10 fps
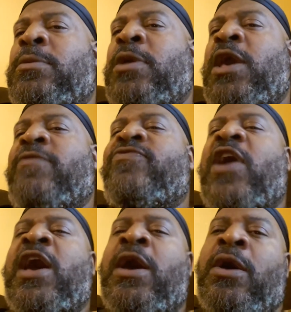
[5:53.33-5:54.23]
They have
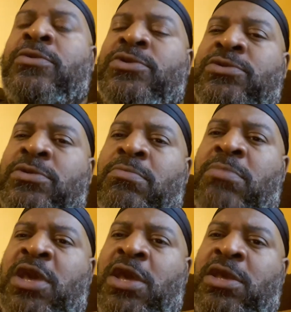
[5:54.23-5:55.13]
thousands and
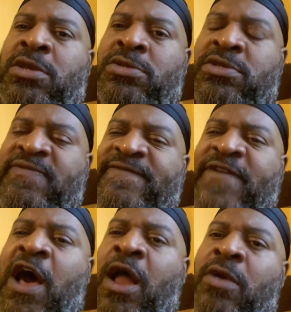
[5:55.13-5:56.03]
millions of
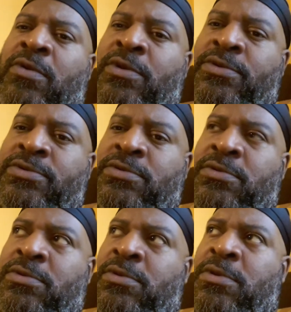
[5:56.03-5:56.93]
followers,
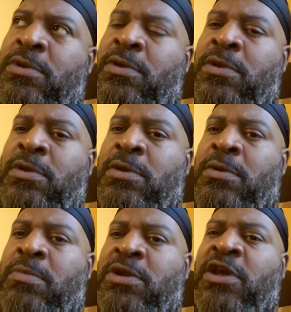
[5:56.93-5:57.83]

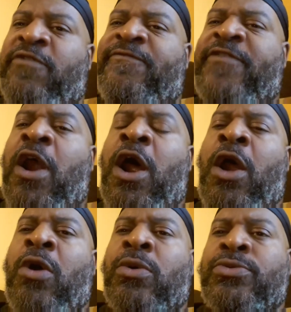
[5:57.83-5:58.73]
but they are
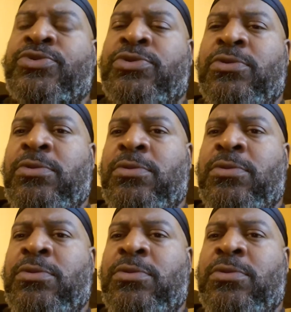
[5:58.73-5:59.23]
frauds.